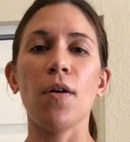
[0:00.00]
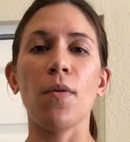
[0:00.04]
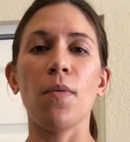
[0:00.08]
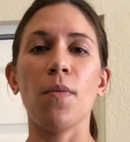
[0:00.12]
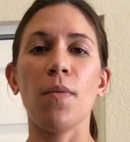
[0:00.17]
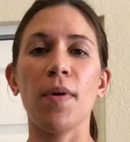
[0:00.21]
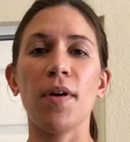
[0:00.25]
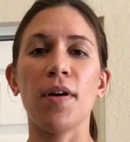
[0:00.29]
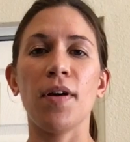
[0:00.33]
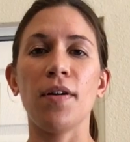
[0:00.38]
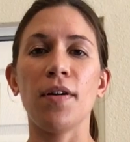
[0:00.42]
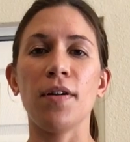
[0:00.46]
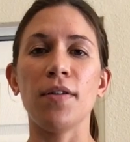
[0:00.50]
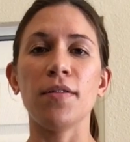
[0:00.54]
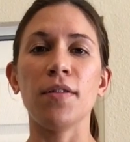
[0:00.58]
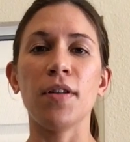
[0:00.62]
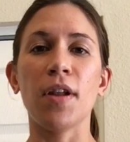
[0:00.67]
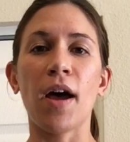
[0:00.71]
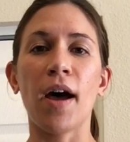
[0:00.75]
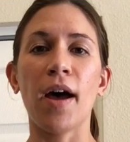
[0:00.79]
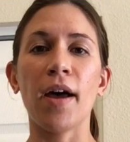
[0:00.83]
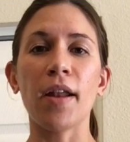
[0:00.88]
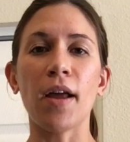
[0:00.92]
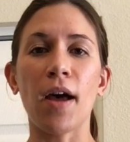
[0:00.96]
will
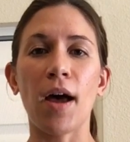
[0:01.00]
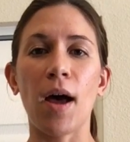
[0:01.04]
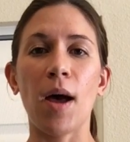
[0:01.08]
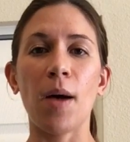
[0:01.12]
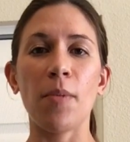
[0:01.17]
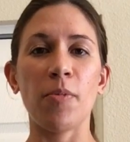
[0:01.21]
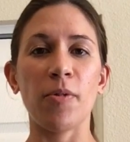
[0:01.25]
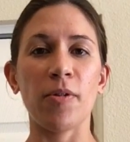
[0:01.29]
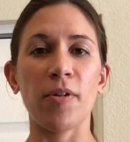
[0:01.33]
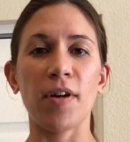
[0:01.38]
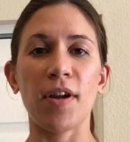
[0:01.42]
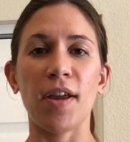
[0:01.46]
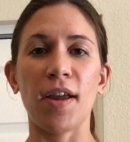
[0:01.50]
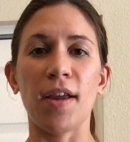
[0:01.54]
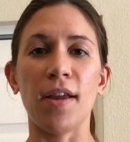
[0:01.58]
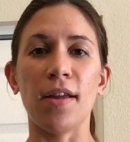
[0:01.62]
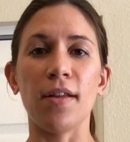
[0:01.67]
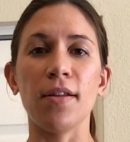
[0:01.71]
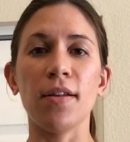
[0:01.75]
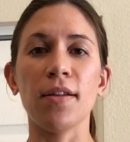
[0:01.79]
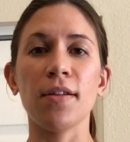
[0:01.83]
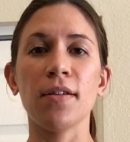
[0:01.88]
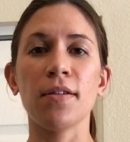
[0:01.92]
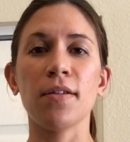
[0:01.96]
not
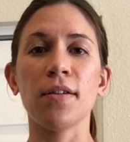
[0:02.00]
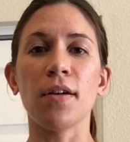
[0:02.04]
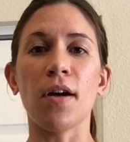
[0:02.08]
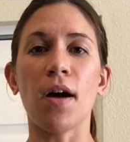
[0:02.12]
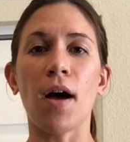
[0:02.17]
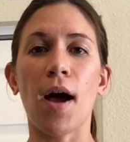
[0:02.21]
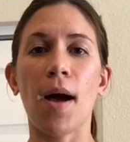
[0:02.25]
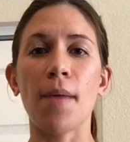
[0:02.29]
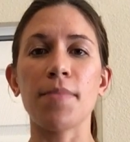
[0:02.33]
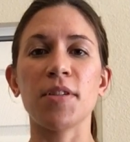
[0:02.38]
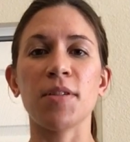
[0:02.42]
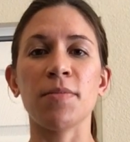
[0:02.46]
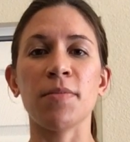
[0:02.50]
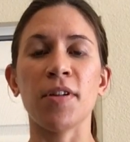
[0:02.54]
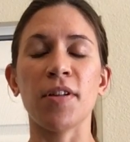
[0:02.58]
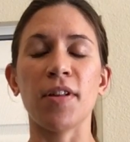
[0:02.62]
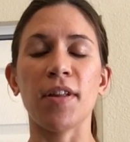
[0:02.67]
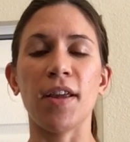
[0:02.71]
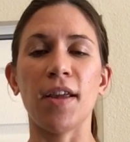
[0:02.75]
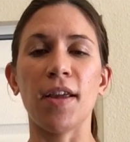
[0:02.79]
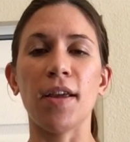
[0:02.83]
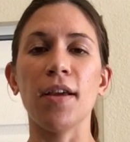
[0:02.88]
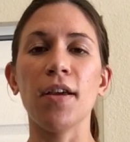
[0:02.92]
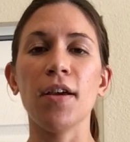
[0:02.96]
operate
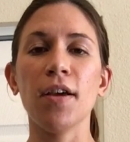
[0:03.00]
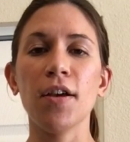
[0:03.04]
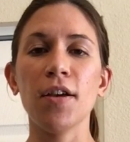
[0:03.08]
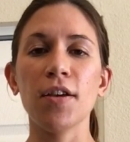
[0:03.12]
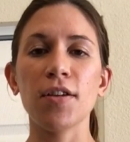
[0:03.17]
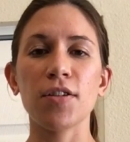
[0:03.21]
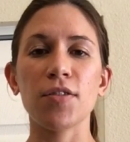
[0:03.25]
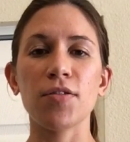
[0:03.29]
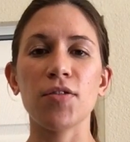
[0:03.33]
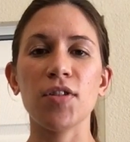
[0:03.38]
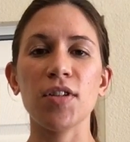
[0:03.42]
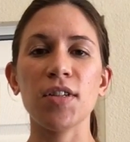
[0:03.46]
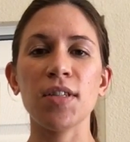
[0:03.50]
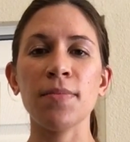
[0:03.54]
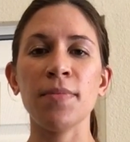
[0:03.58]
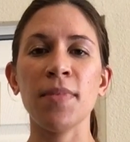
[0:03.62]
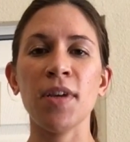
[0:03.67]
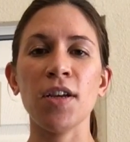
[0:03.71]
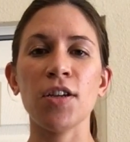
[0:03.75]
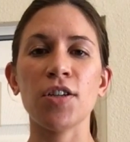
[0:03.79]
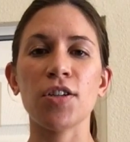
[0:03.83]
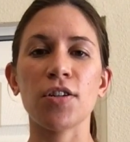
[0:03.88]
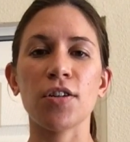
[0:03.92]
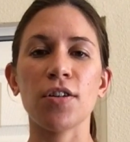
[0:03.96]
optimally. So just
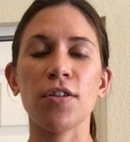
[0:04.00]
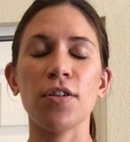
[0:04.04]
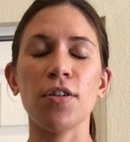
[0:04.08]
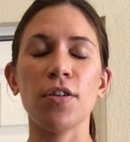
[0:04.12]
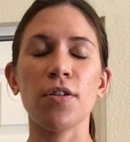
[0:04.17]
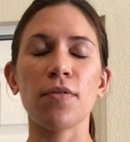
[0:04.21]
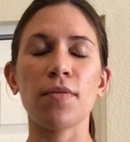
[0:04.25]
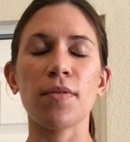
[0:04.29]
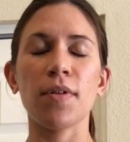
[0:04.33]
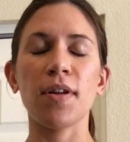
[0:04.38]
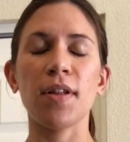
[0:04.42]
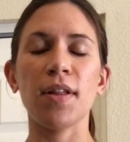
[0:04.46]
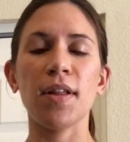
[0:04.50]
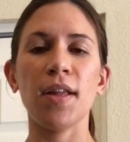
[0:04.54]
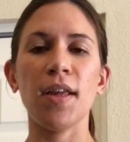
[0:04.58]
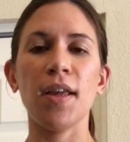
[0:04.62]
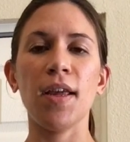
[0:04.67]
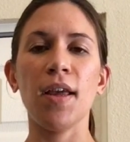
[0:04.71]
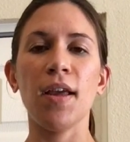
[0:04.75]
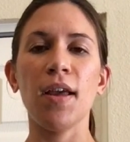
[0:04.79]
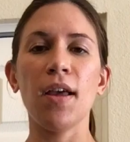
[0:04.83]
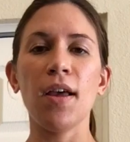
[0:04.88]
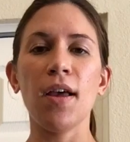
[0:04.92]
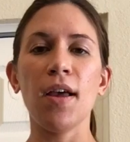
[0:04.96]
make sure you're really
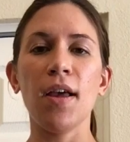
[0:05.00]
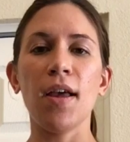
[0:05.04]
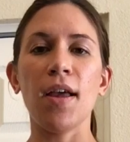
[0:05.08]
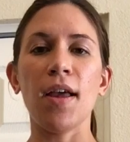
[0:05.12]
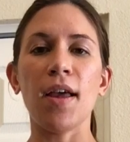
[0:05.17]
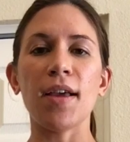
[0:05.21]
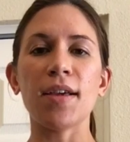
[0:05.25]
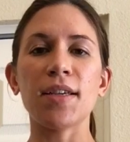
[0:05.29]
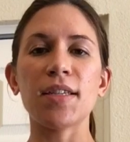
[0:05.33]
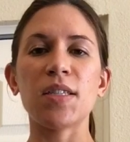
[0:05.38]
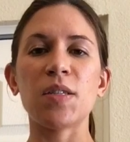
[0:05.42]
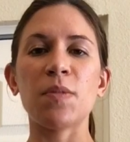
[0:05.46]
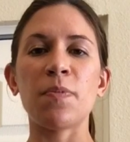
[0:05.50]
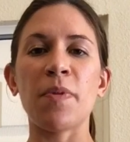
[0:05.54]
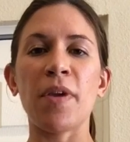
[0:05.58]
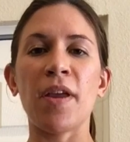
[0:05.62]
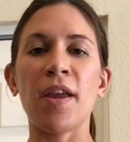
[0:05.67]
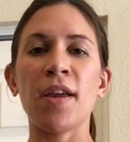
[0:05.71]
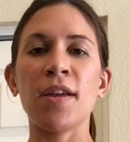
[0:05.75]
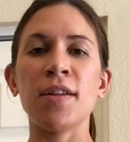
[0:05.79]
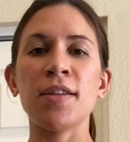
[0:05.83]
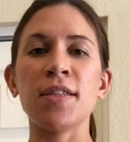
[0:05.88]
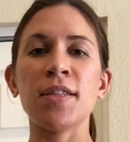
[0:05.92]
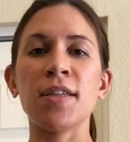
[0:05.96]

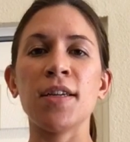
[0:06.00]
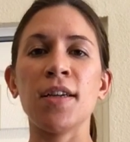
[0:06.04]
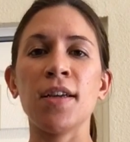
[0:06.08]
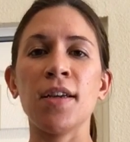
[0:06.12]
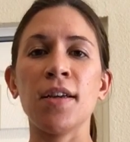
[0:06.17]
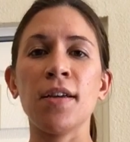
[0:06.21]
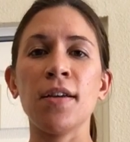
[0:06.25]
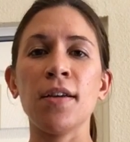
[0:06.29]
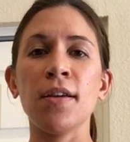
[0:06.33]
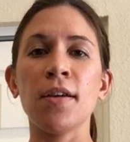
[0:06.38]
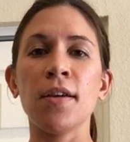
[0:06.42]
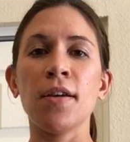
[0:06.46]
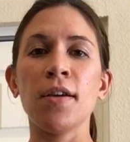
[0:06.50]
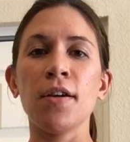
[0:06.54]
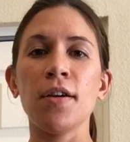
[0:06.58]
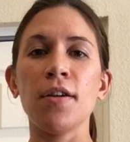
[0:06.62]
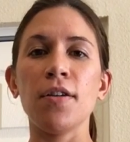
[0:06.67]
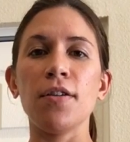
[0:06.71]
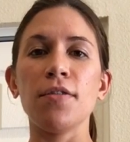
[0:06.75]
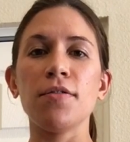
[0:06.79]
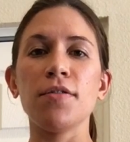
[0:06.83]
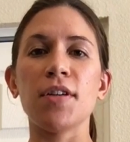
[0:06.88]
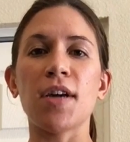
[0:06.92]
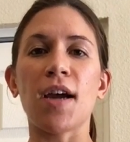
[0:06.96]
expanding
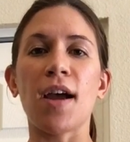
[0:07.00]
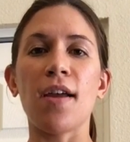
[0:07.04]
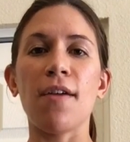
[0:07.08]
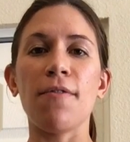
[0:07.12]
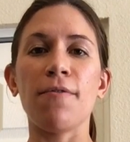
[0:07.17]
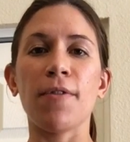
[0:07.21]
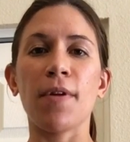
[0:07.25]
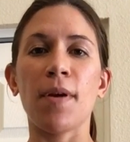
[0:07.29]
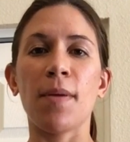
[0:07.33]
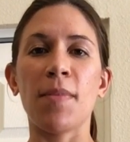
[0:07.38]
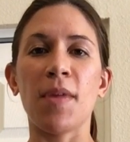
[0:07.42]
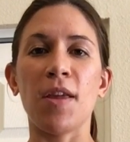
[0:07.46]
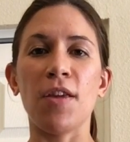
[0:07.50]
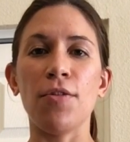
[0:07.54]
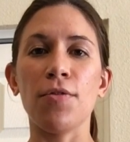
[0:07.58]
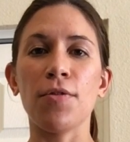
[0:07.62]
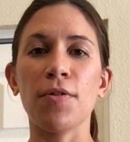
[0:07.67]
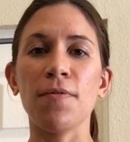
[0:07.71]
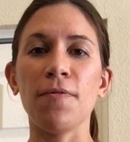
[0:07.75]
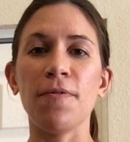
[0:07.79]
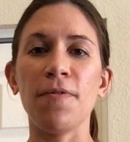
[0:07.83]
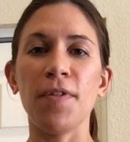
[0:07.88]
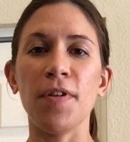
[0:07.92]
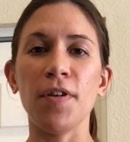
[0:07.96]
your diaphragm, that you
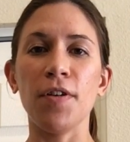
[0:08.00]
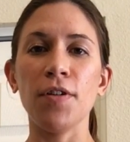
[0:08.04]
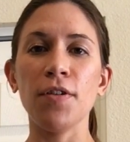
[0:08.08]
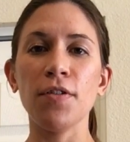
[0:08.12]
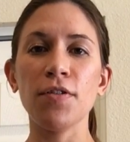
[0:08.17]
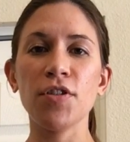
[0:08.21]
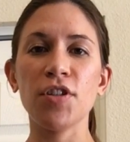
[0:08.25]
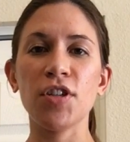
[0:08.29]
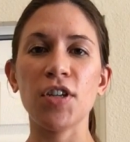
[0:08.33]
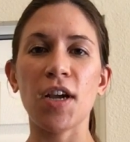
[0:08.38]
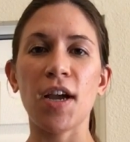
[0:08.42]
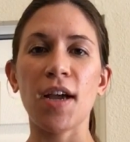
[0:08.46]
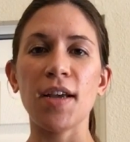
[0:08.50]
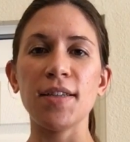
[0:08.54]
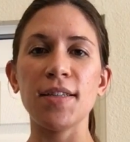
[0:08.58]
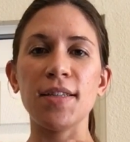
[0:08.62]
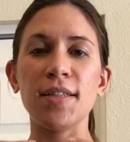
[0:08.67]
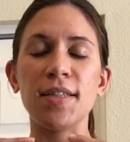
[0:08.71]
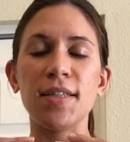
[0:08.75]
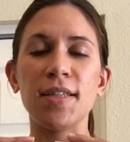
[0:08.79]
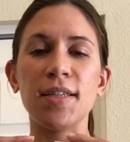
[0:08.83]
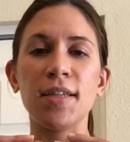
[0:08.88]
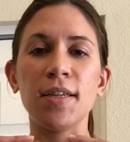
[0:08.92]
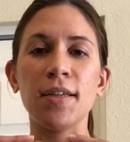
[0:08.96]
can feel your
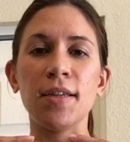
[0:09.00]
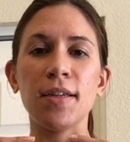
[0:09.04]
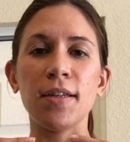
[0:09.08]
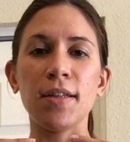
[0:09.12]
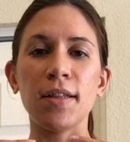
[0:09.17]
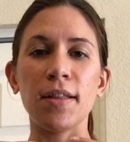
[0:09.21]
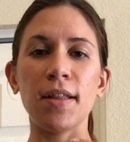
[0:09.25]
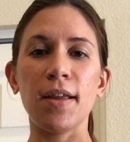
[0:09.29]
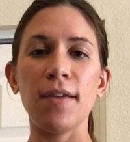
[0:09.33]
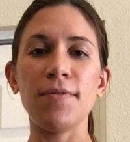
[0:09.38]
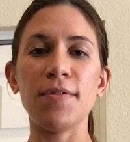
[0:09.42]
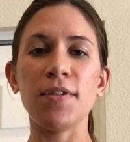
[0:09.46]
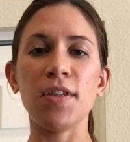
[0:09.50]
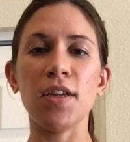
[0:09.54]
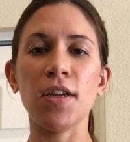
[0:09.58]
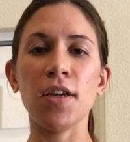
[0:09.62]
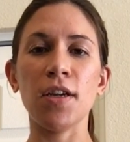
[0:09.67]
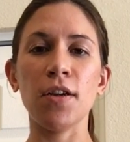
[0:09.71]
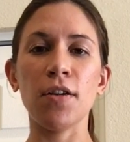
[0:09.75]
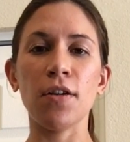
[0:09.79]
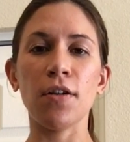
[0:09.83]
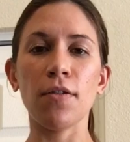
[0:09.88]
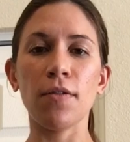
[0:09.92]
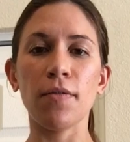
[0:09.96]
chest
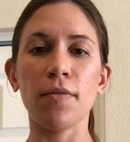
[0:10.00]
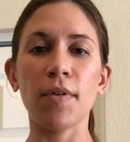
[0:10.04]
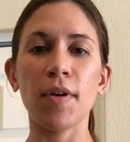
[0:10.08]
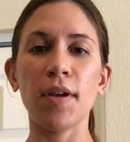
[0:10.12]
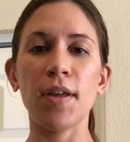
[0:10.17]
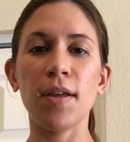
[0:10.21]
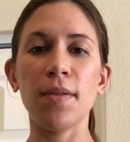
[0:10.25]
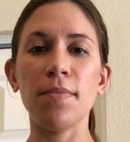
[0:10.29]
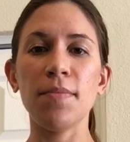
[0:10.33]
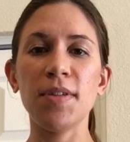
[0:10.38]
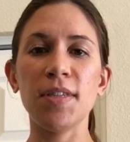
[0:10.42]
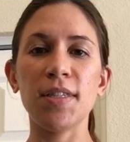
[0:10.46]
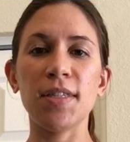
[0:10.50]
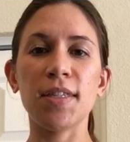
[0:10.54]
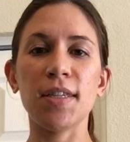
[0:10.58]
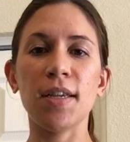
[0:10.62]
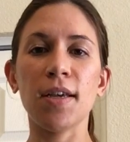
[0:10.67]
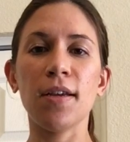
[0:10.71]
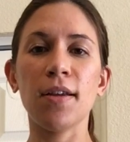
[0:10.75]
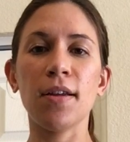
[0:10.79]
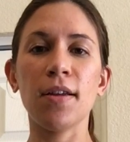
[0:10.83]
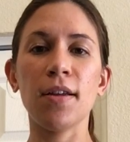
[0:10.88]
lifting, your ribs